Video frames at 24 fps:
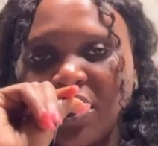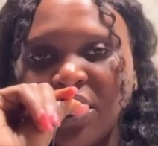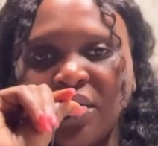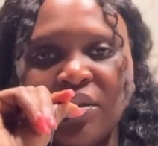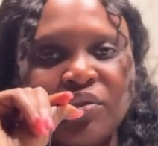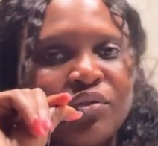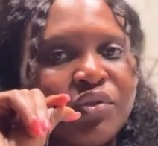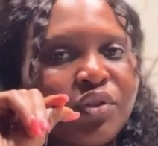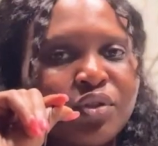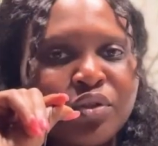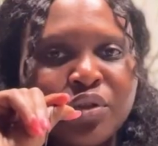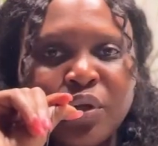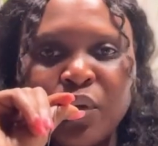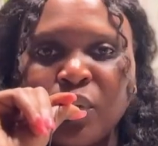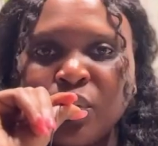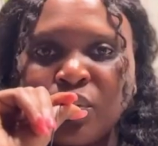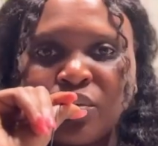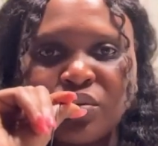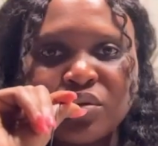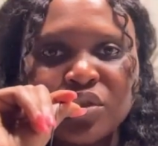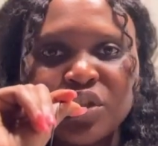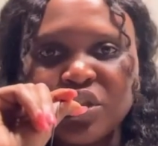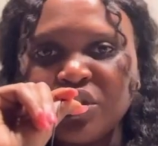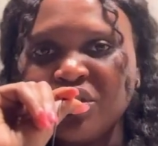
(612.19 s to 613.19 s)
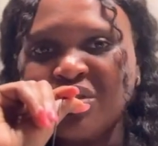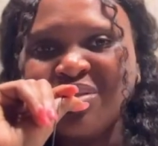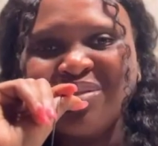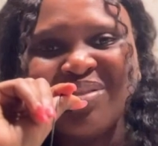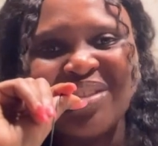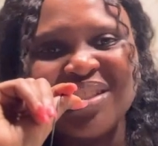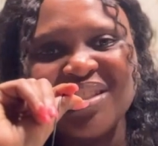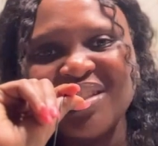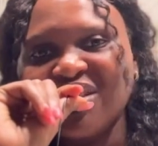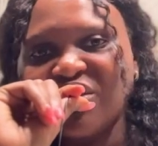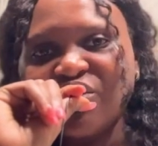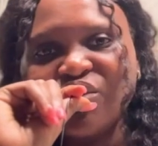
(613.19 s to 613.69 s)
If you don't
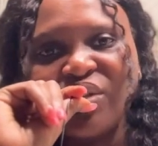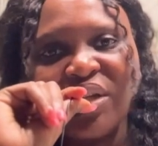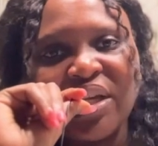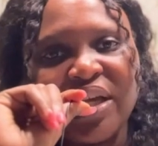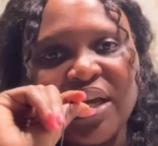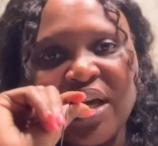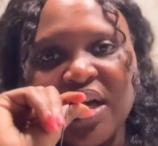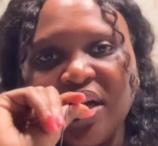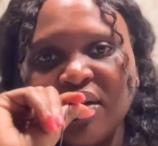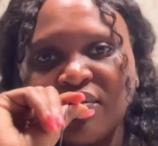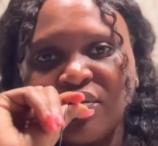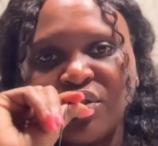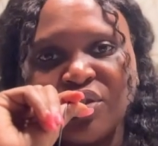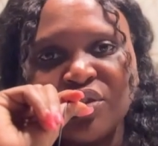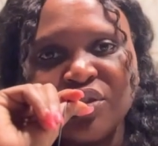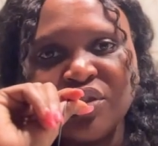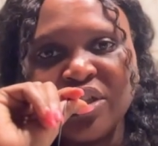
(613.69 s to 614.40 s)
necessarily have to.